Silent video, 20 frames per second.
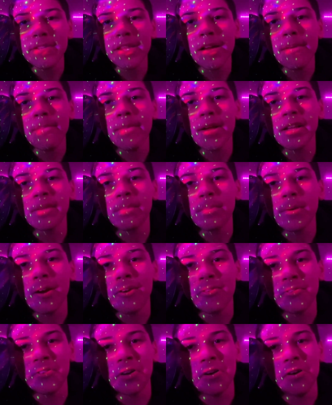Mike
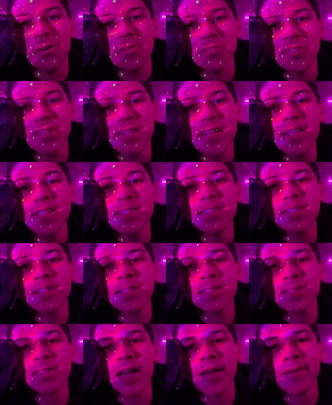Brown calls the
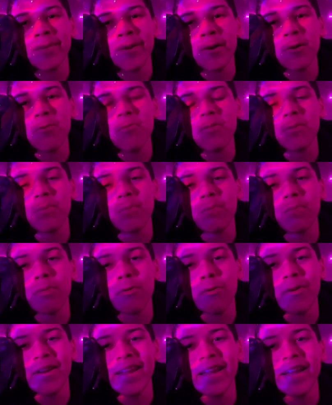instant timeout with
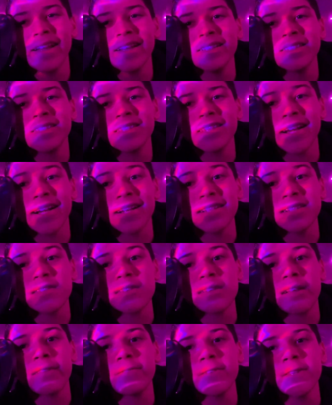0.8 seconds
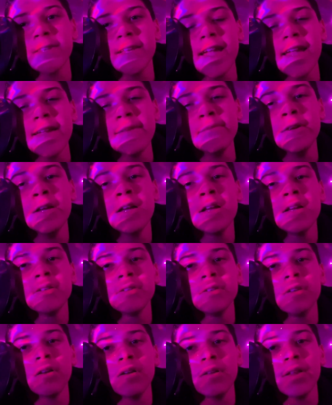left in the game.
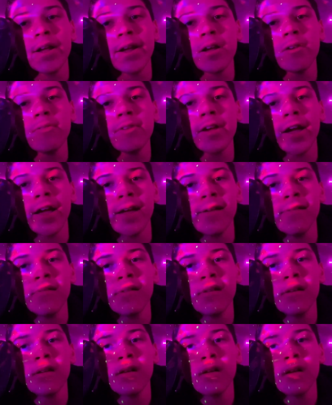So they're like, okay,
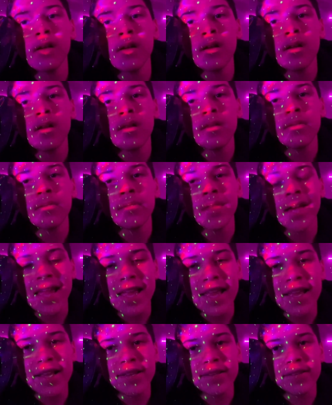the
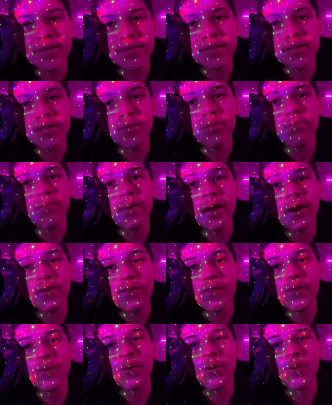Kings better
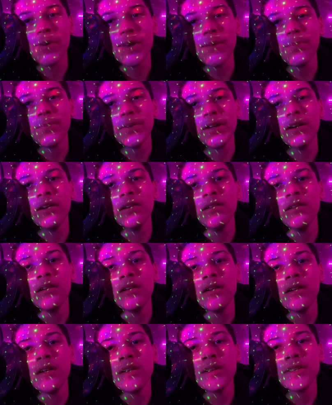throw one up here.
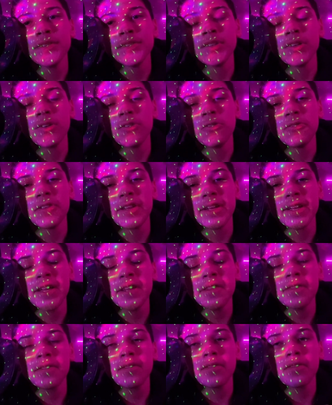So they
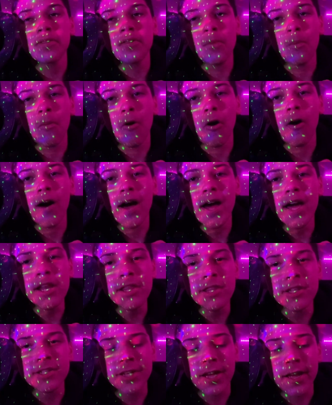get the ball out of
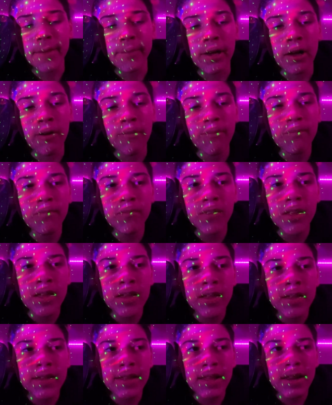the timeout,
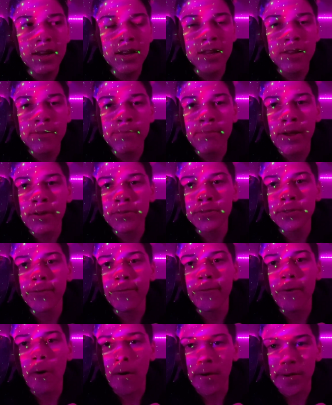get an inbound to
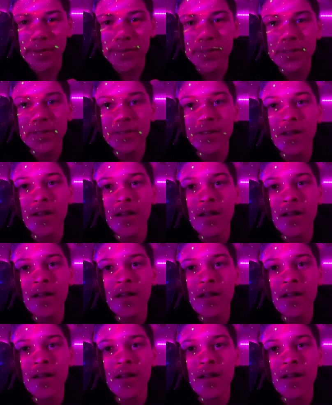Fox.